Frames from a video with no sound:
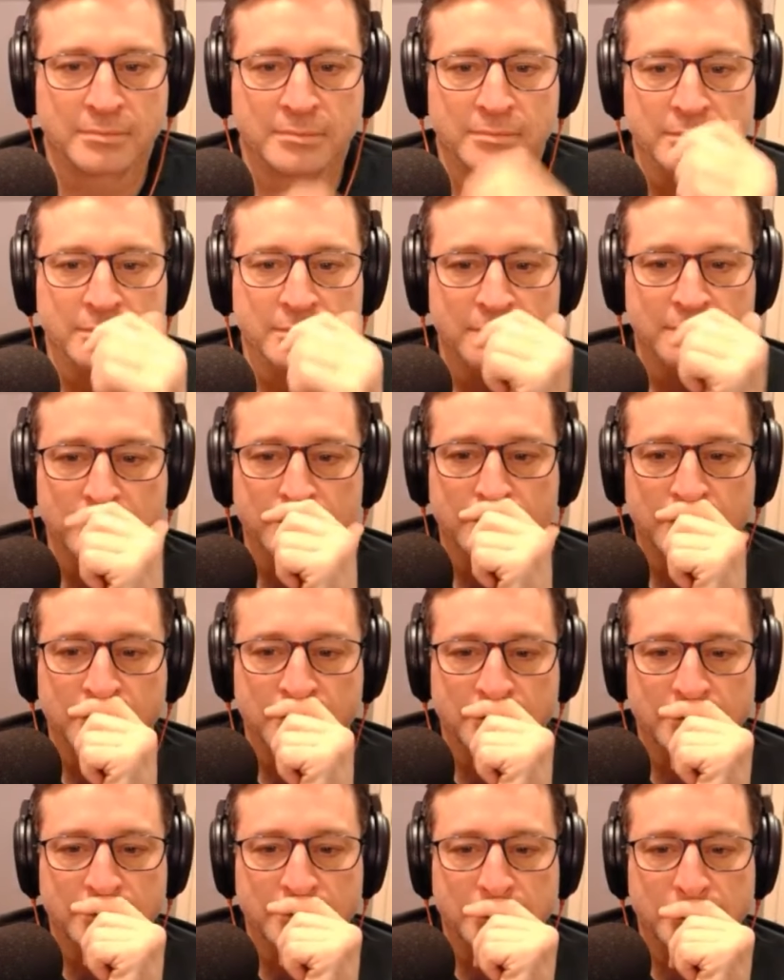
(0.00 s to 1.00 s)

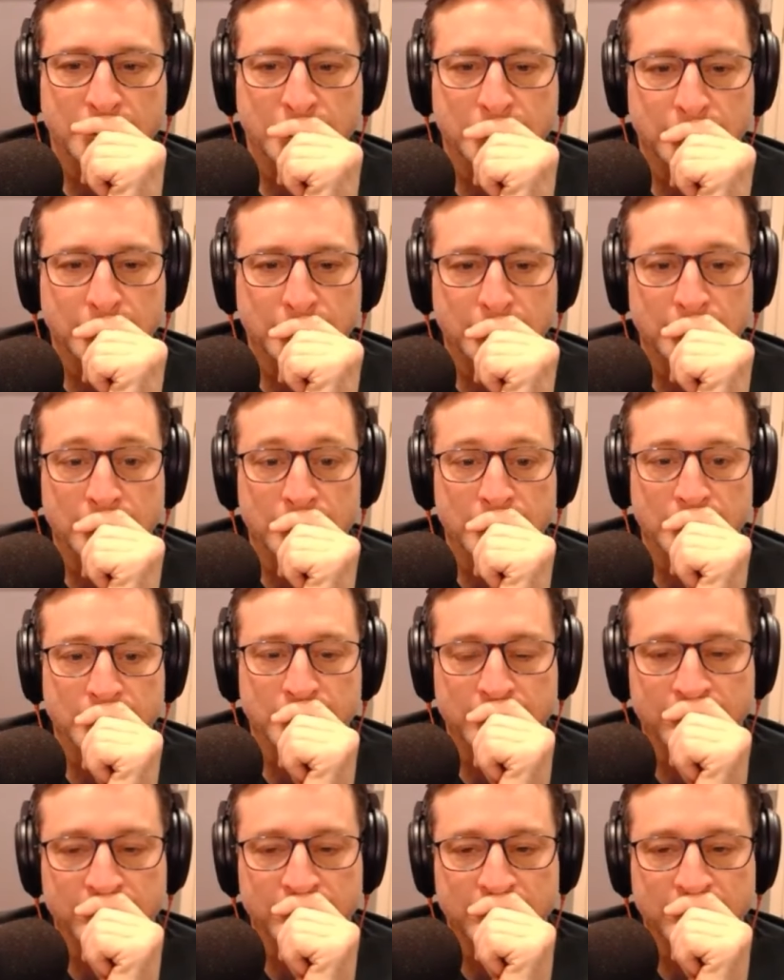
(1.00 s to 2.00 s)

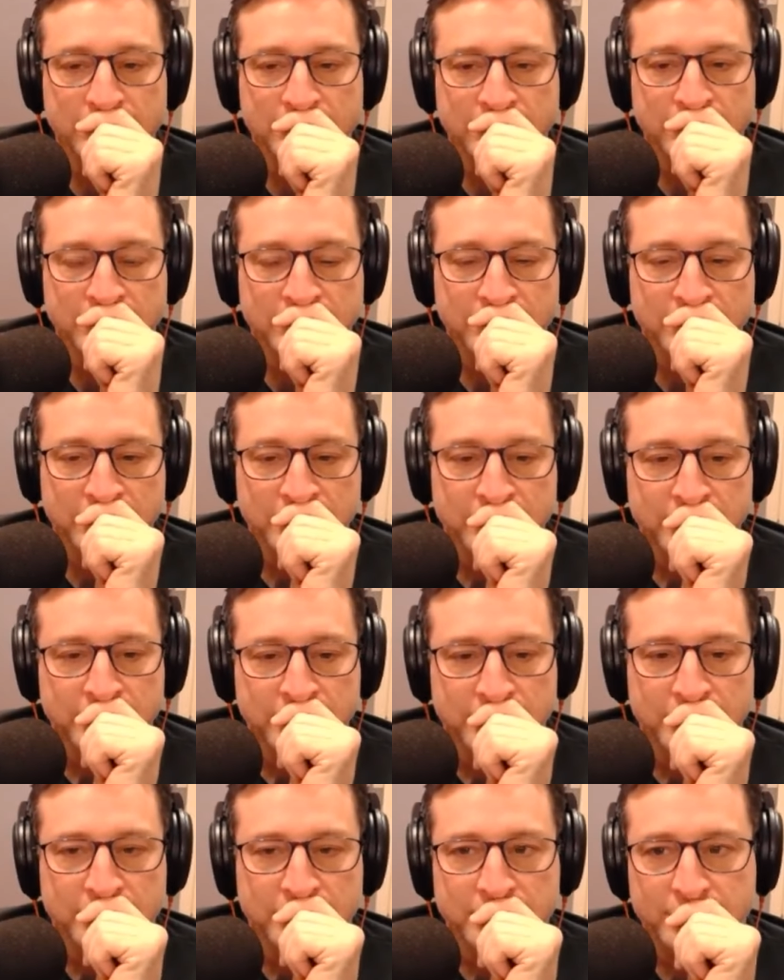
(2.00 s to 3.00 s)

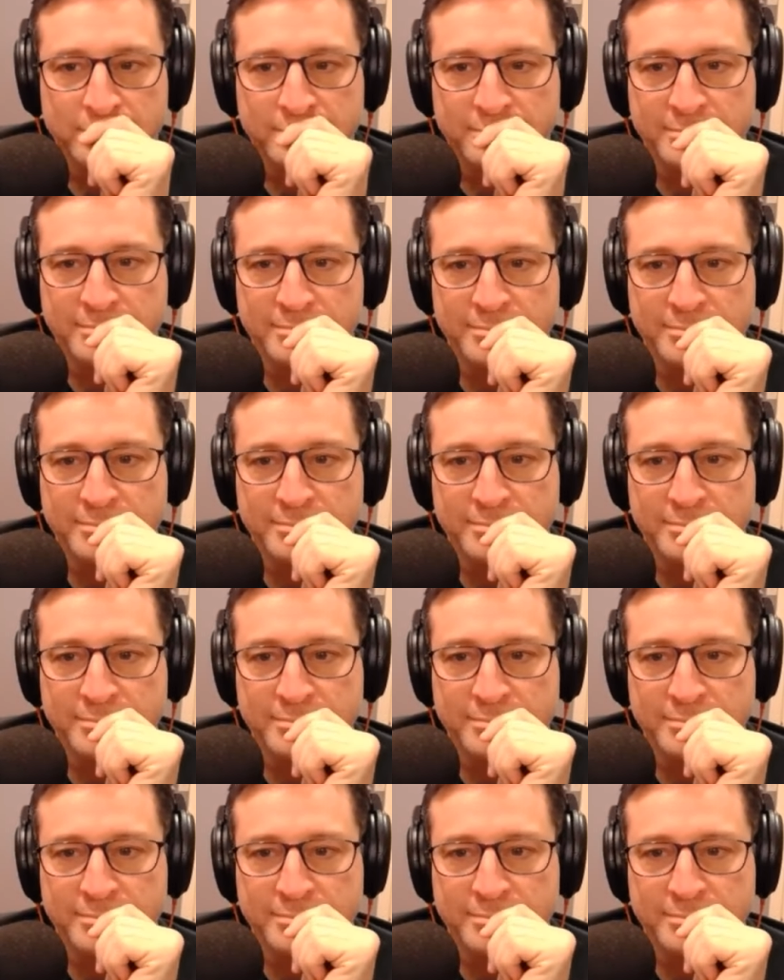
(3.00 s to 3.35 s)
(silent)